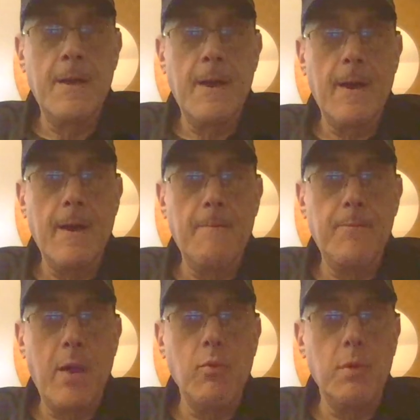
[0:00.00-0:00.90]
um,
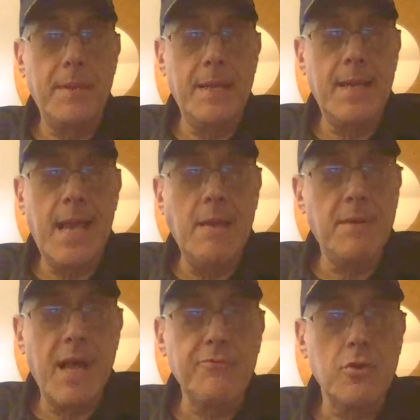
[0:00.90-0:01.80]
that would be
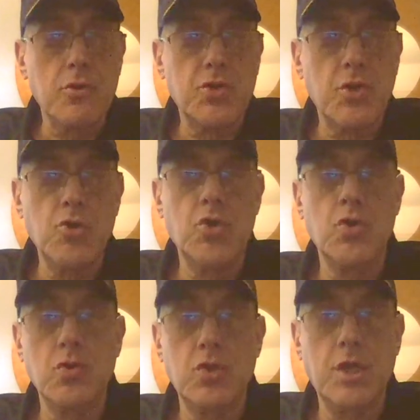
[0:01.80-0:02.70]
named after
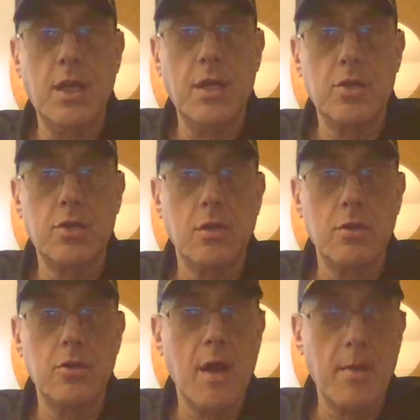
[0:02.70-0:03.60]
social change tra
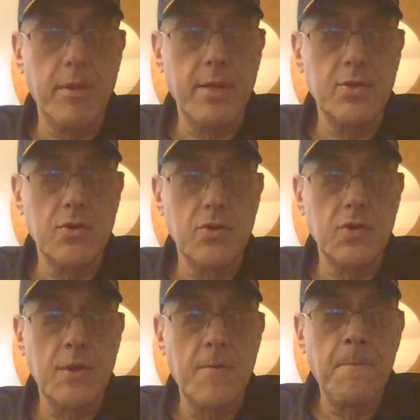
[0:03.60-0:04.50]

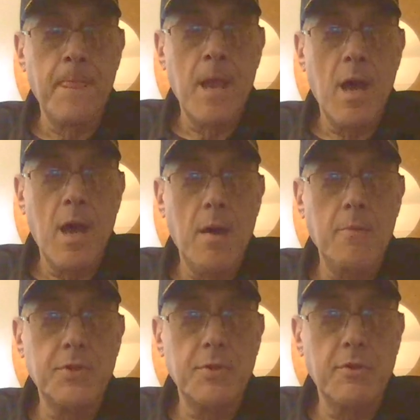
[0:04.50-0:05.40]
trailblazers.
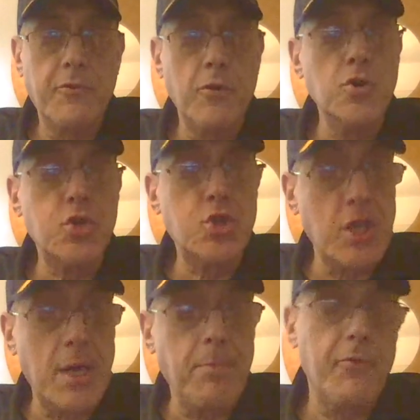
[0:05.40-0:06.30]
Um, so the first
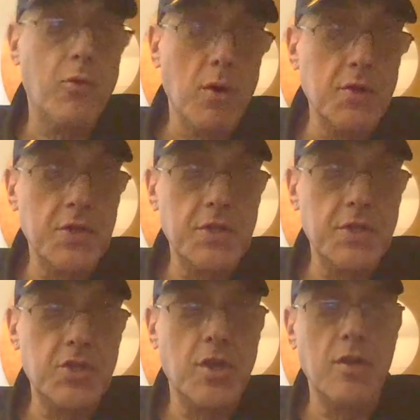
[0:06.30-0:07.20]
ship, of course, is
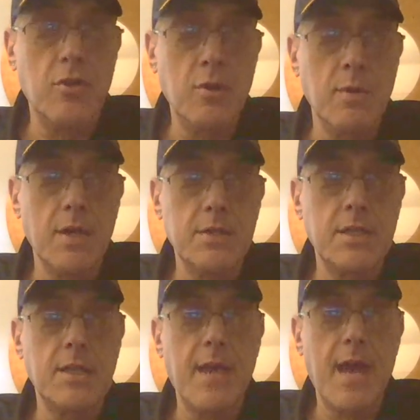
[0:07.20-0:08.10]
the John Lewis
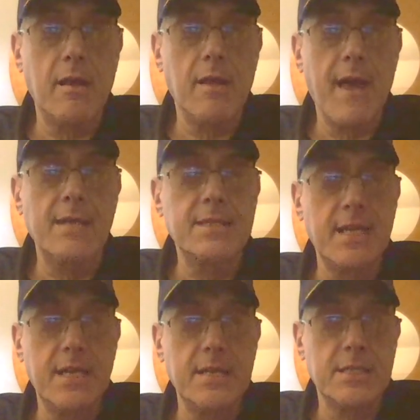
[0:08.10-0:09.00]
in that class,
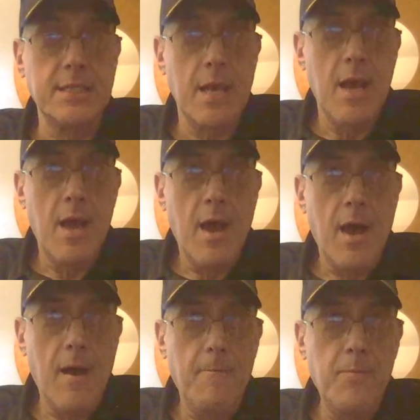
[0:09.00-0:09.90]
and it's
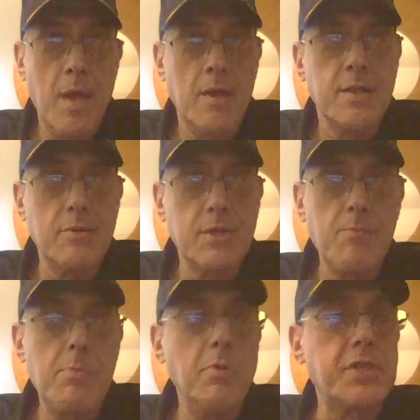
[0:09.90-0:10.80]
um, so
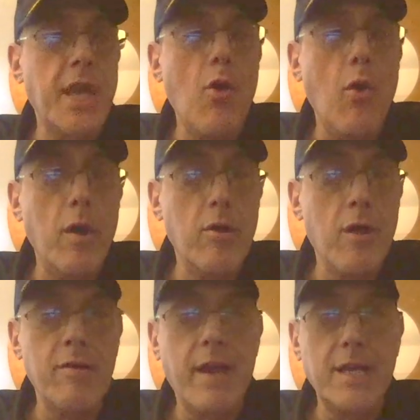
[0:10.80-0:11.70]
some people say oiler.
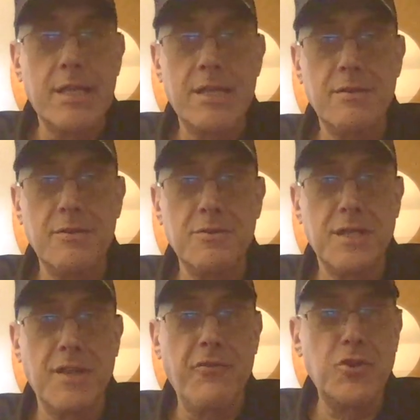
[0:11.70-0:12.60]
I like to use
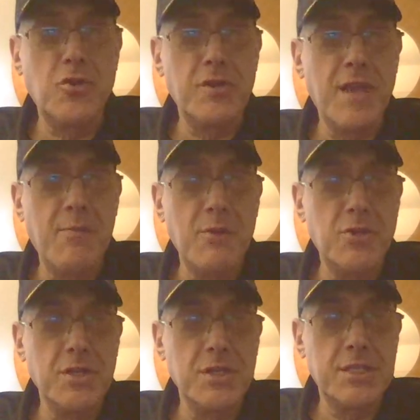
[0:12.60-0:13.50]
the official name,
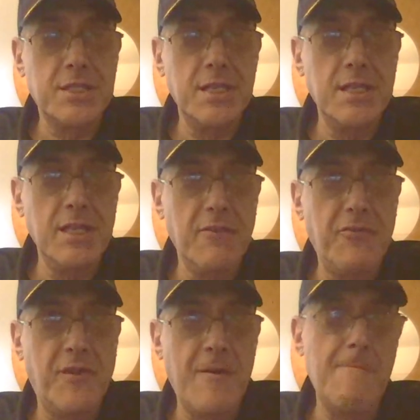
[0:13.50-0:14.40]
which is Sea
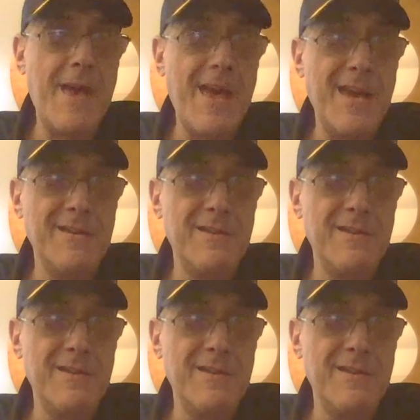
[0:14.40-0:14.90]
Lift Command